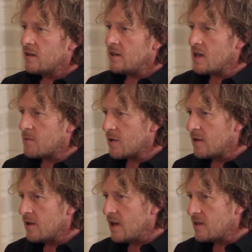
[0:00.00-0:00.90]
Yeah,
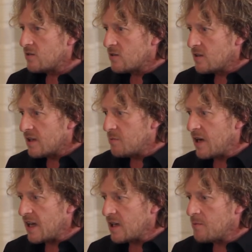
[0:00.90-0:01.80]
but it's just like a
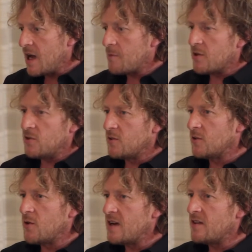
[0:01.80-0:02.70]
blank map and you
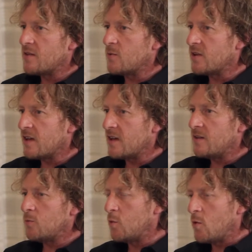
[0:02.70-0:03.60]
can do anything with it.
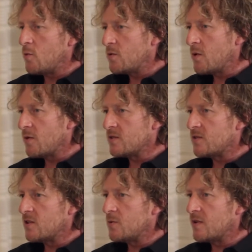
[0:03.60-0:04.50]
What would we want
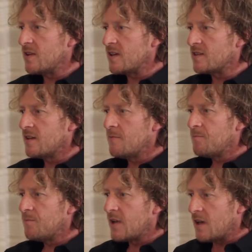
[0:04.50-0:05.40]
to do with this?
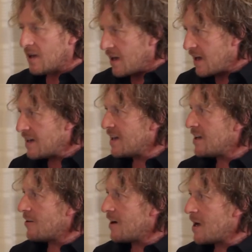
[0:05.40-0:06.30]
And
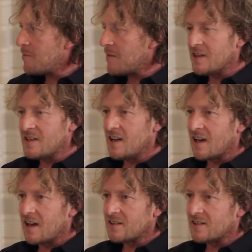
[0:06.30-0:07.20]
here I am a year
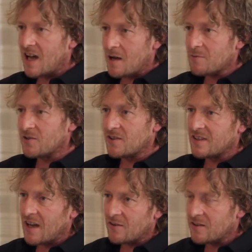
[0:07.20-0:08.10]
later, absolutely
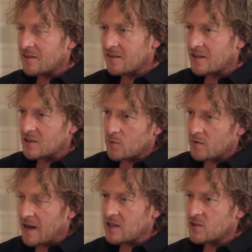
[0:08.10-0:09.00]
astounded at the things
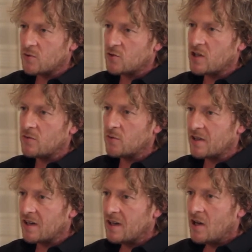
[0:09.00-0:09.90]
we've managed to achieve
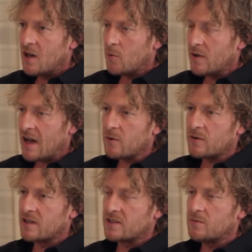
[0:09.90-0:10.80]
with it.
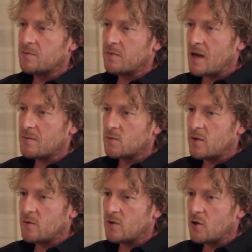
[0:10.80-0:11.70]
Without custom maps,
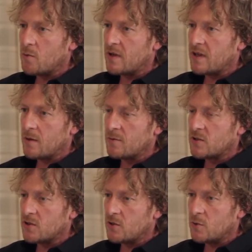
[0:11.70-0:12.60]
we would not be able
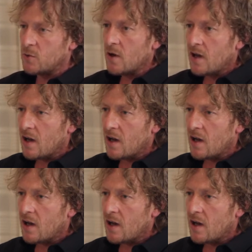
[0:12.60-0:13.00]
to